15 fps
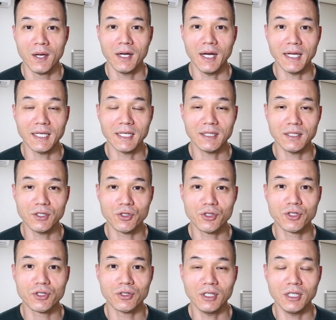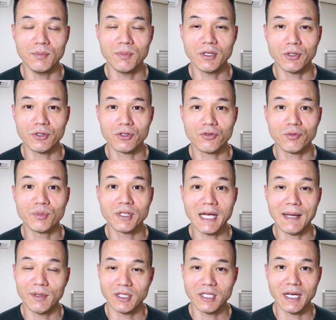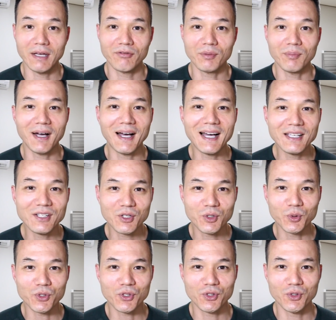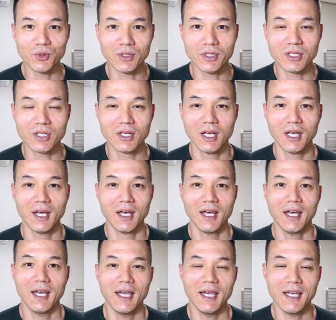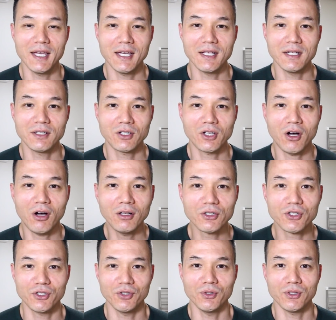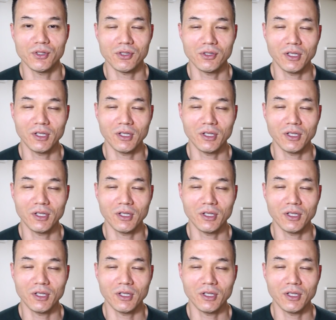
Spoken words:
I get these emails from time to time from high school students and college students.